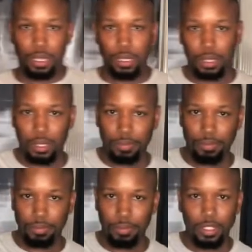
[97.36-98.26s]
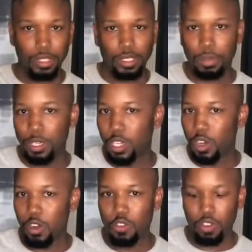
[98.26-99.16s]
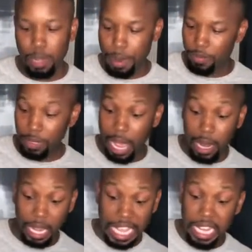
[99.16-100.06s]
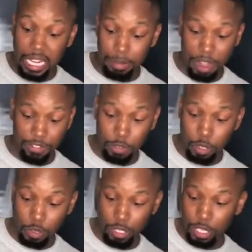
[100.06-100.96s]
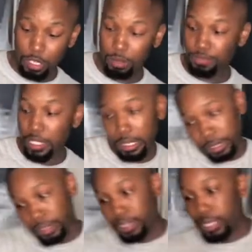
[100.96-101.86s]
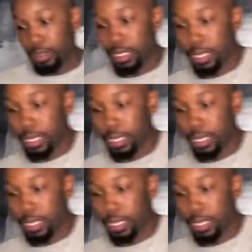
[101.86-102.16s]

flakes. Some good old red pepper flakes. I like heat in my food, so there we